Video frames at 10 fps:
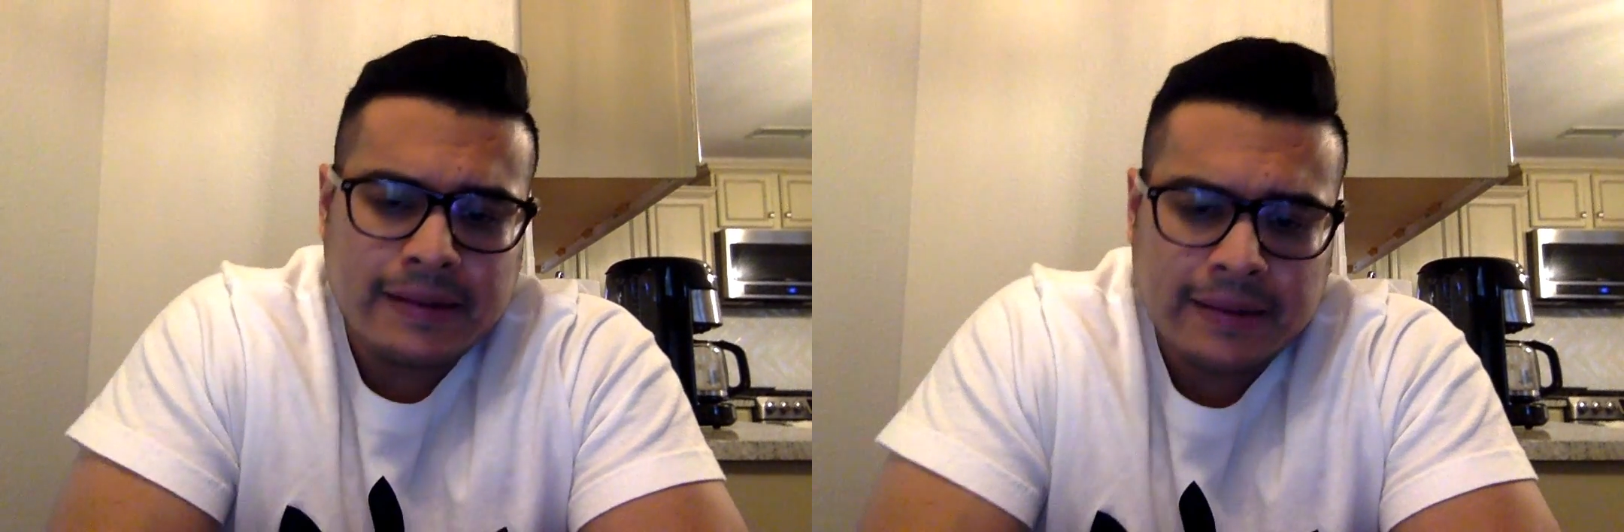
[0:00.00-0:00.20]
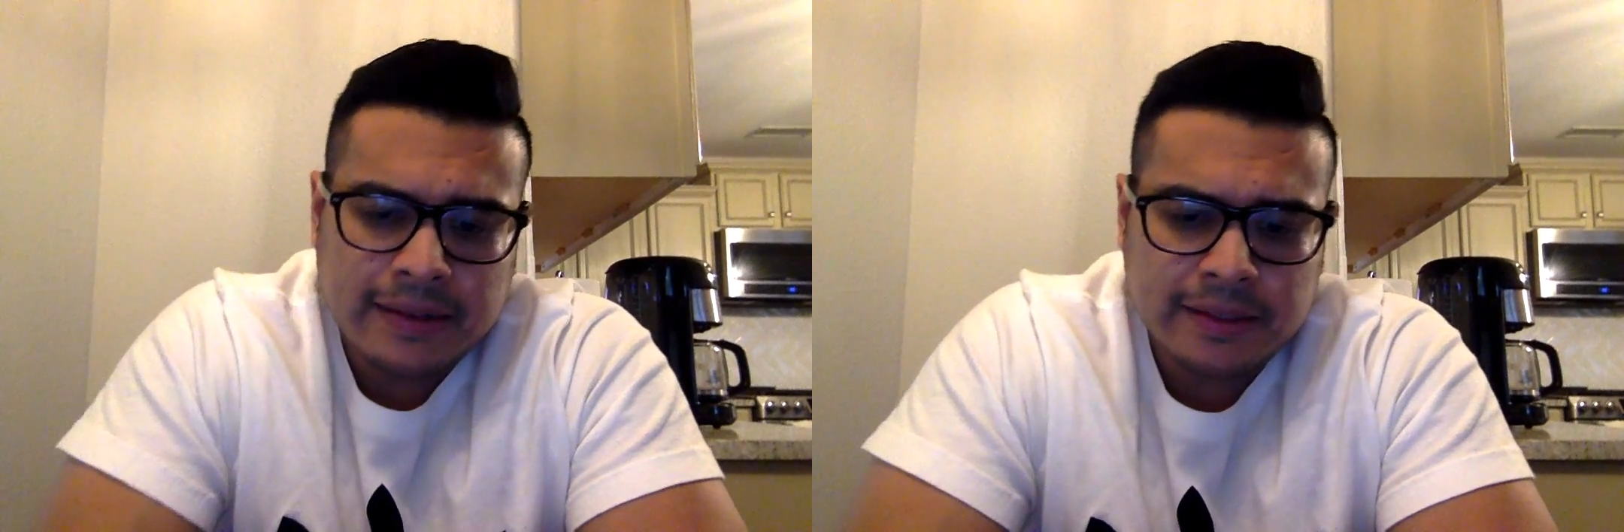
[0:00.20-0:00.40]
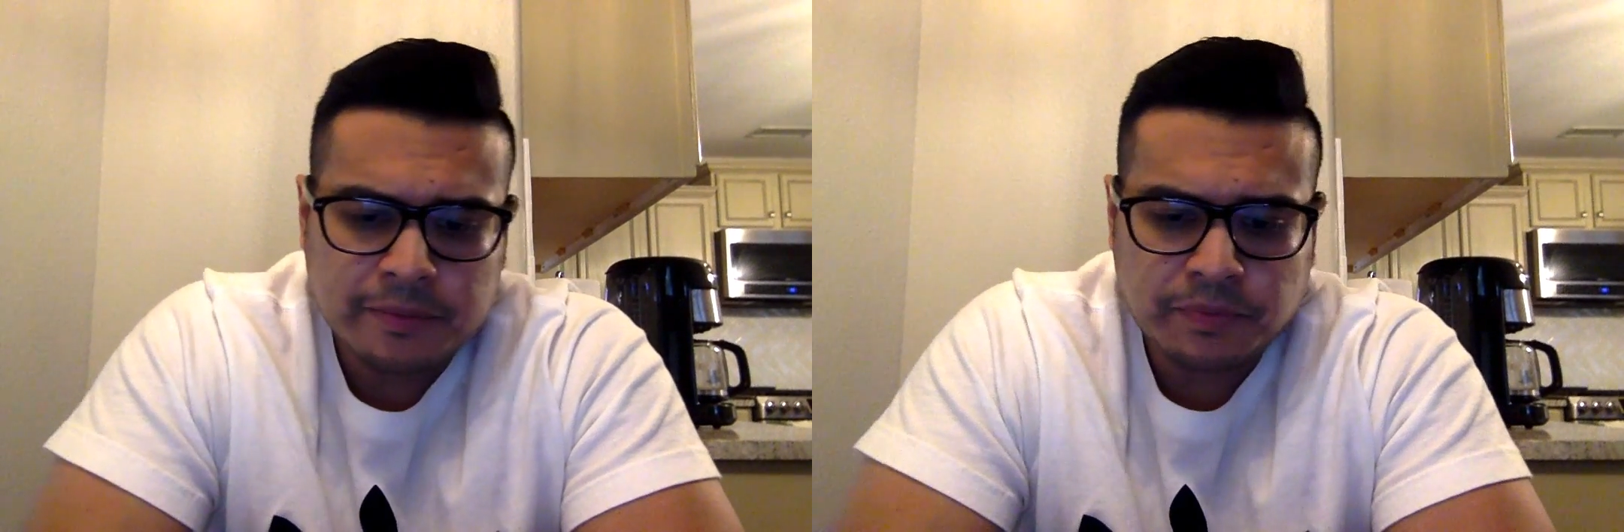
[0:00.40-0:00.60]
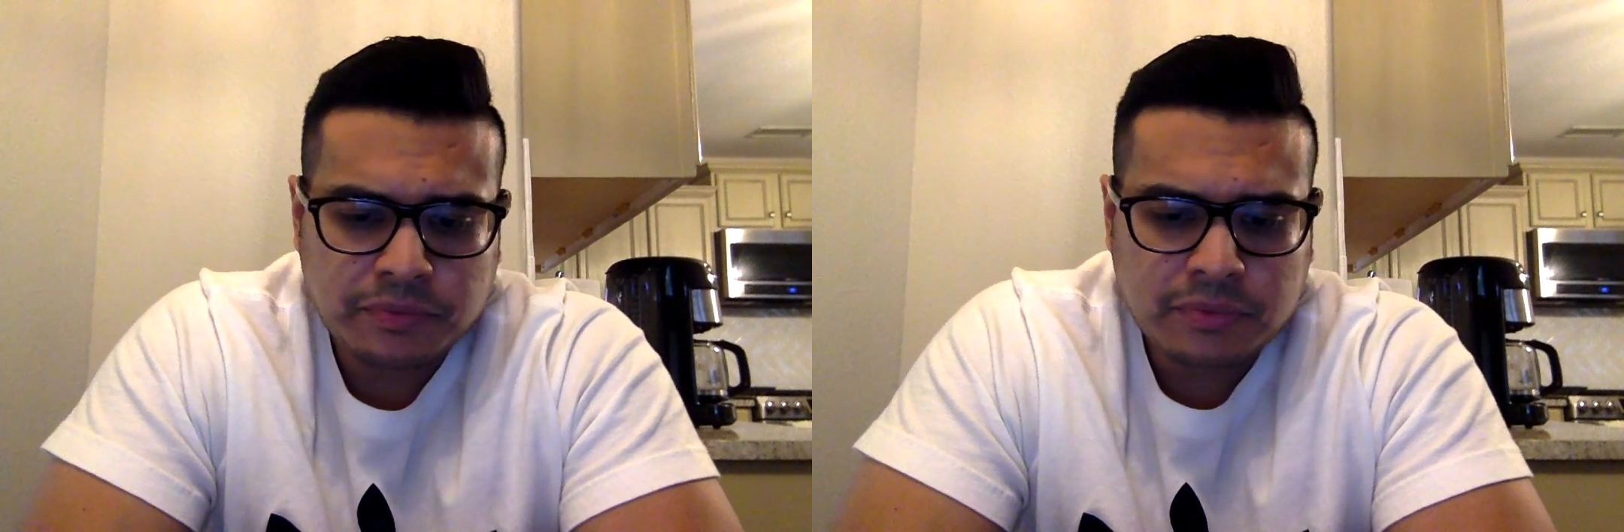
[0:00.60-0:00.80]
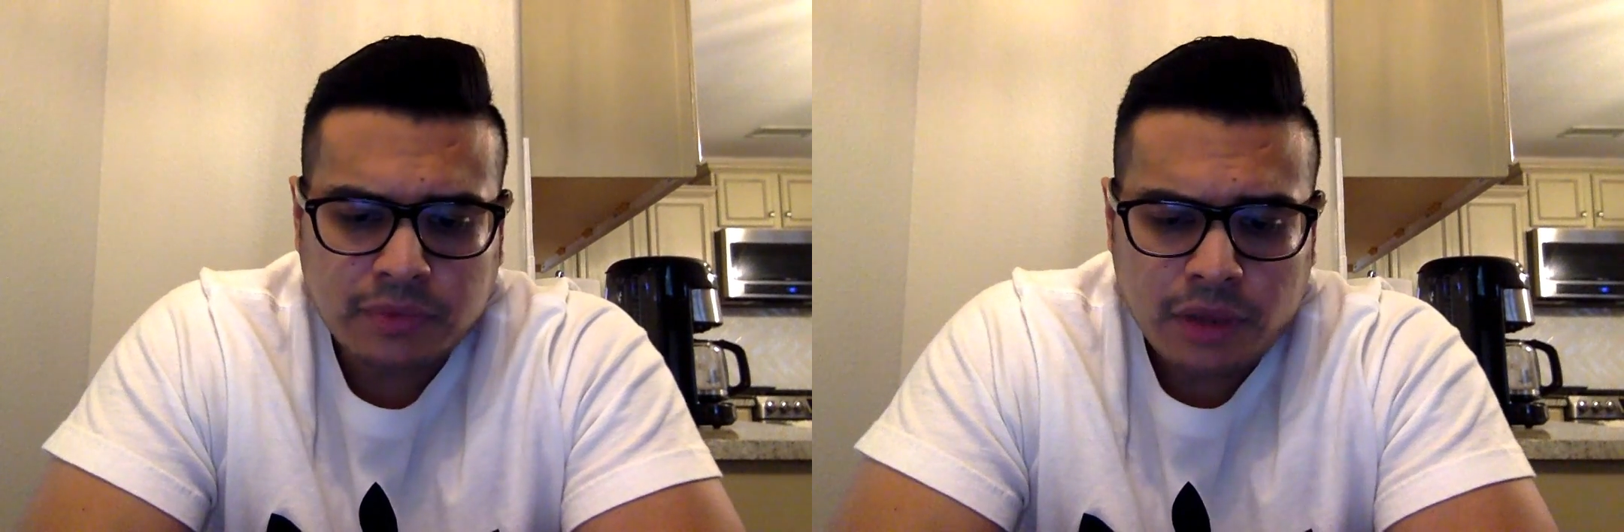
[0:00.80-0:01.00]
Um,
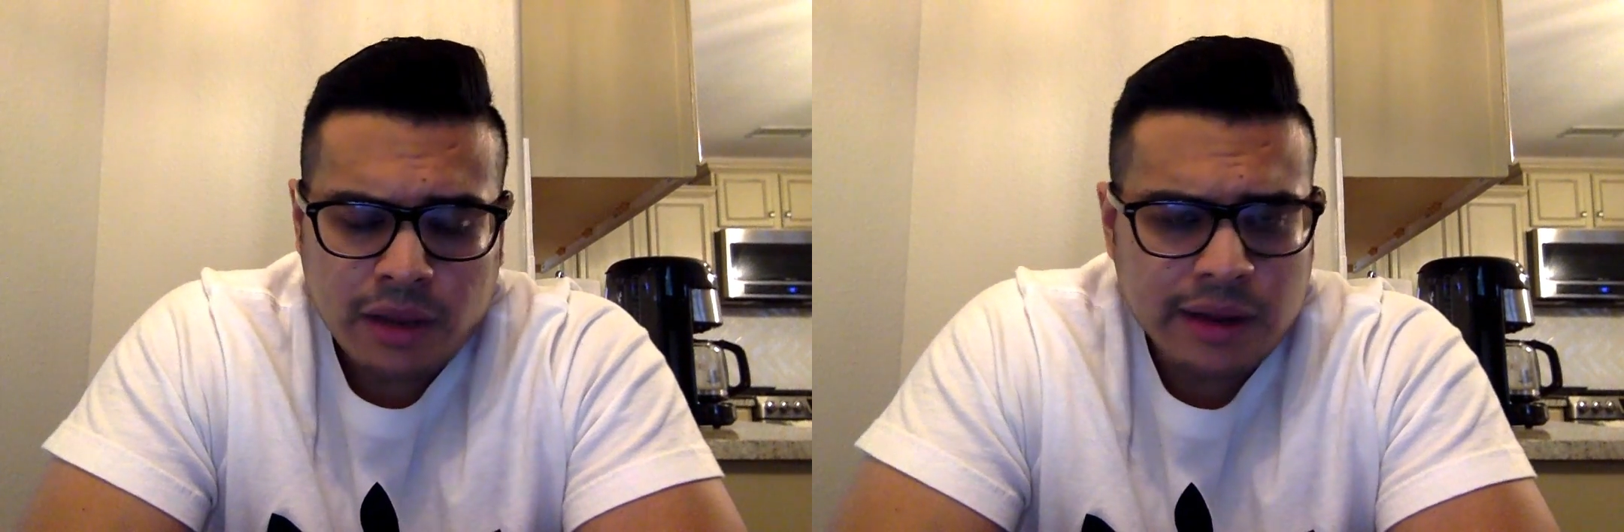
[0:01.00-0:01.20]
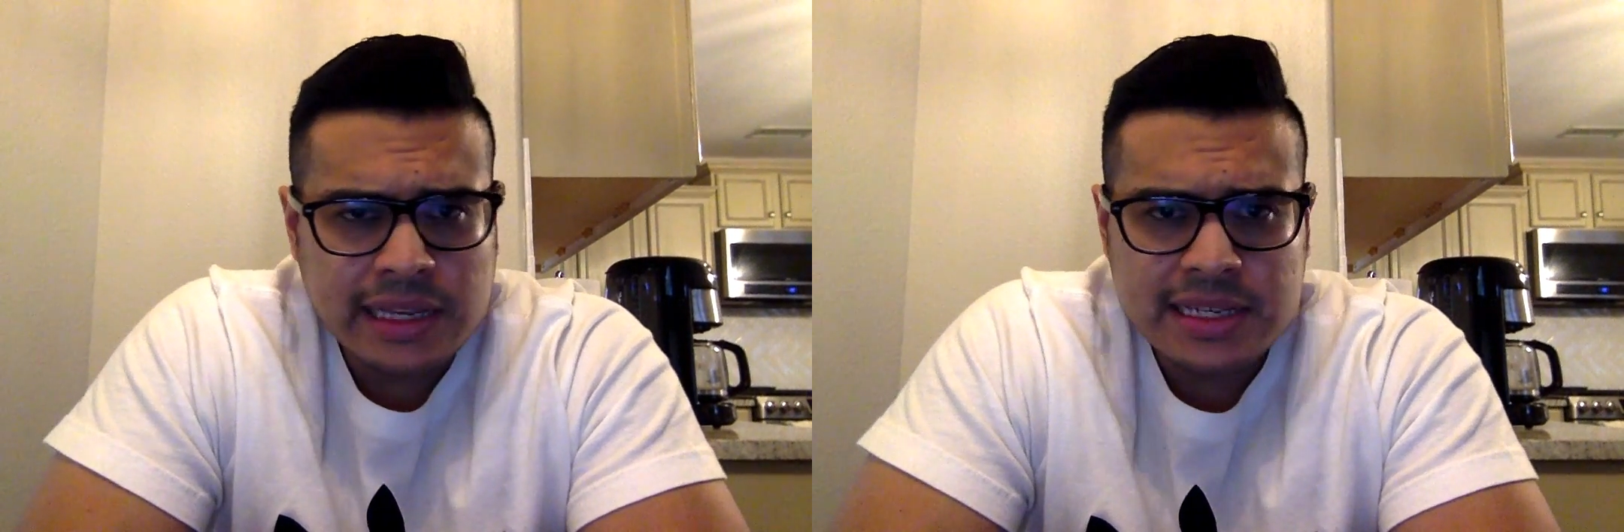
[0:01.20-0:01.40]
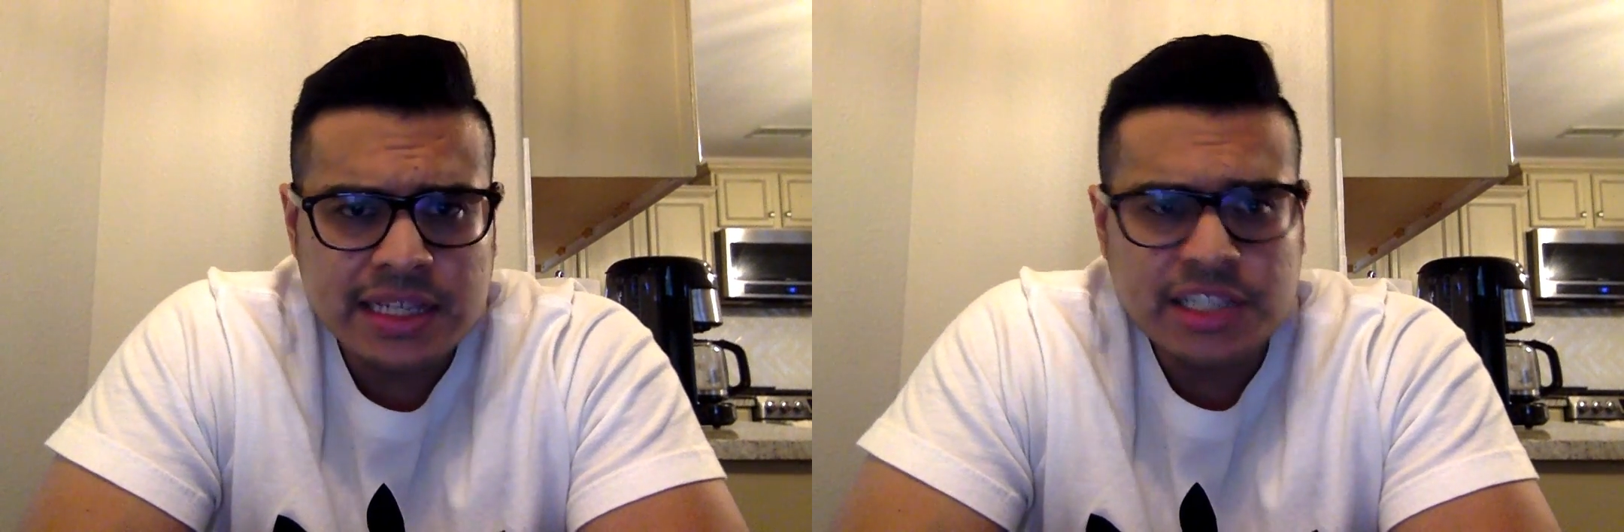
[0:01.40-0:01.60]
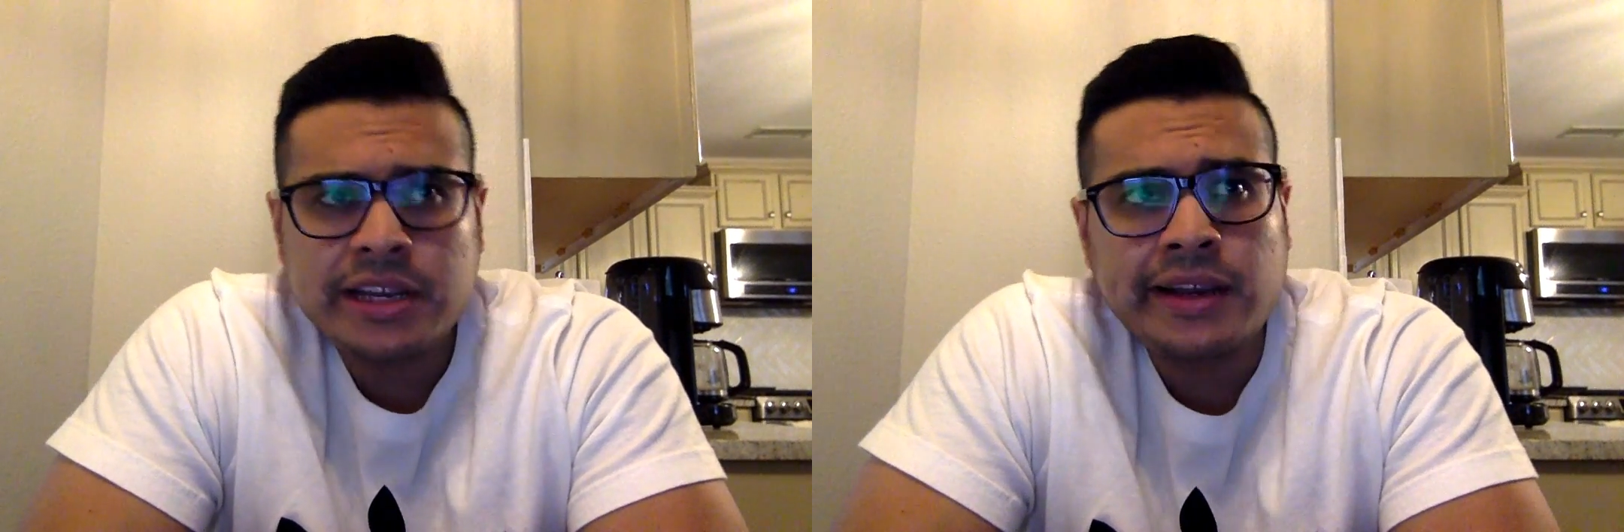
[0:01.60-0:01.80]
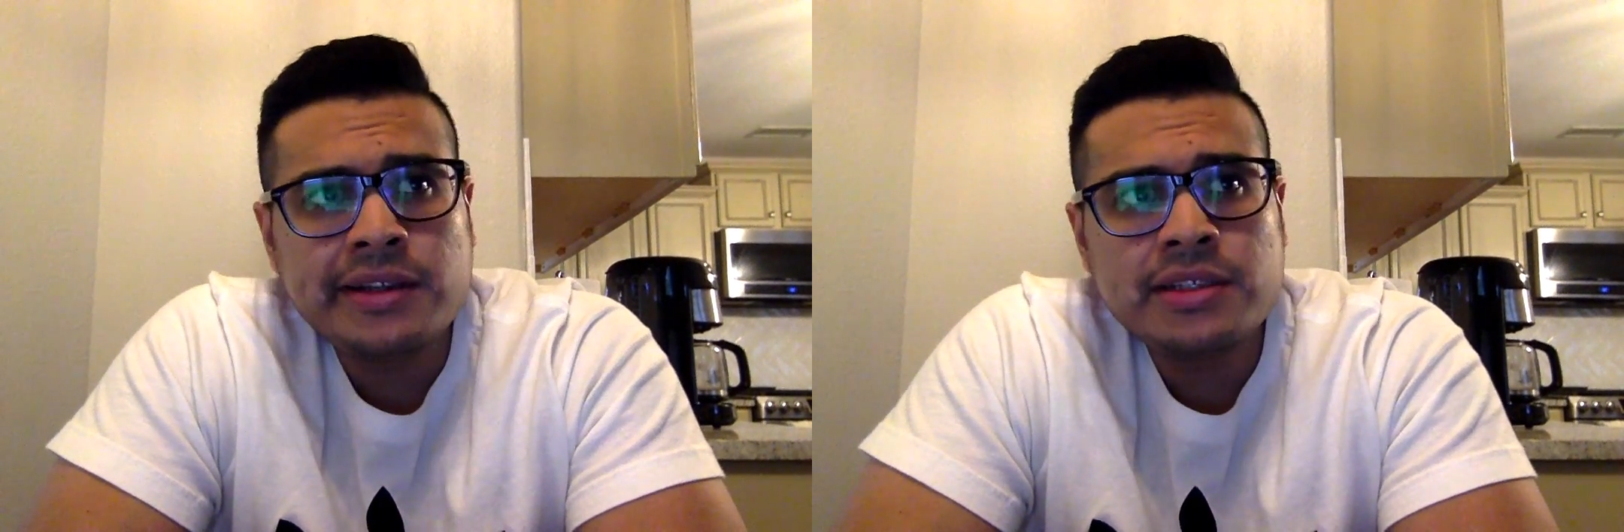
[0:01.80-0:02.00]
it doesn't
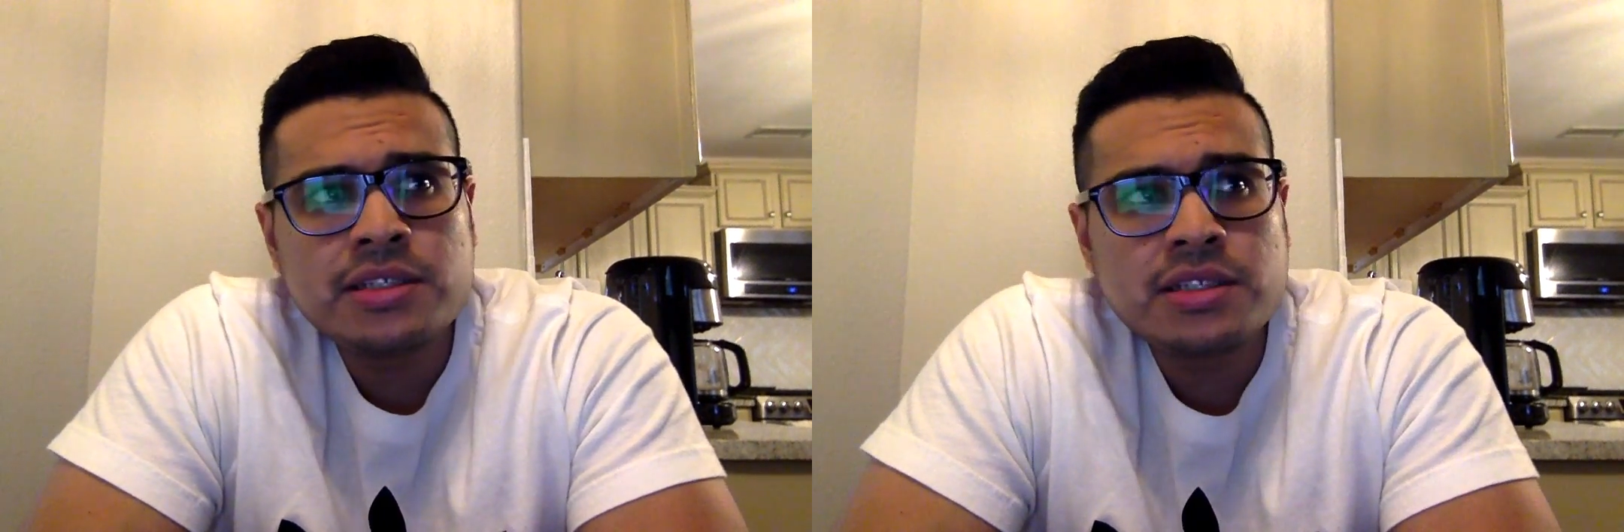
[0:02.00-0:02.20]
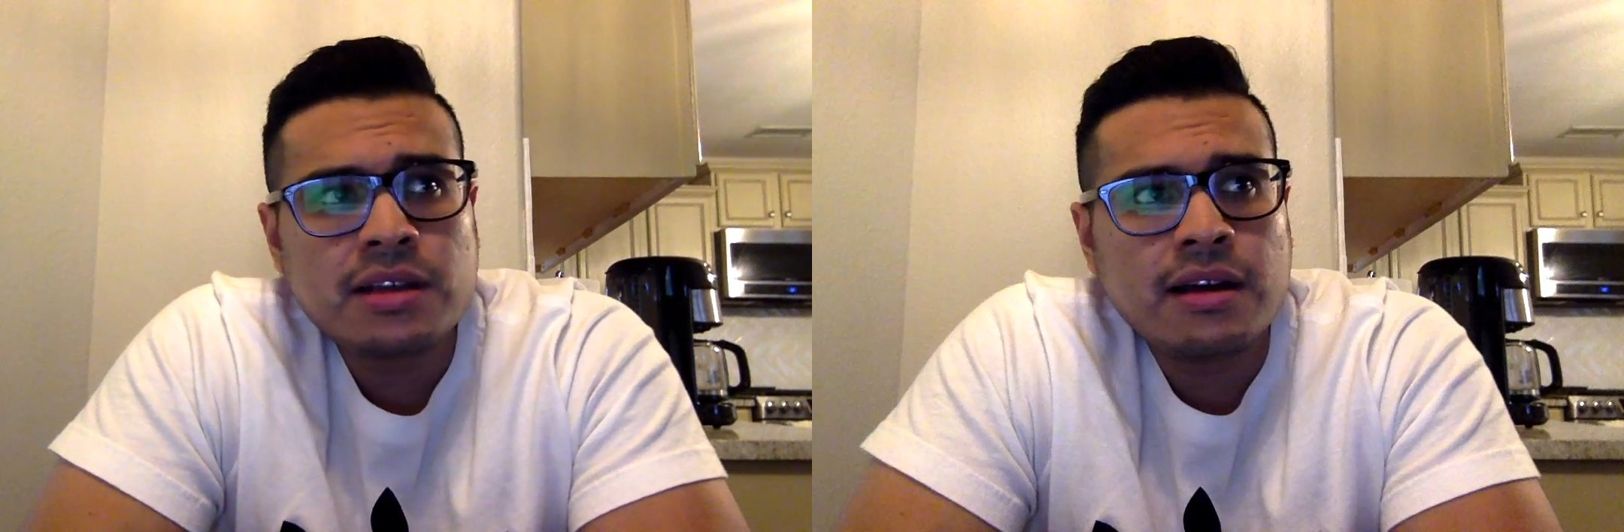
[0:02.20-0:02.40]
change.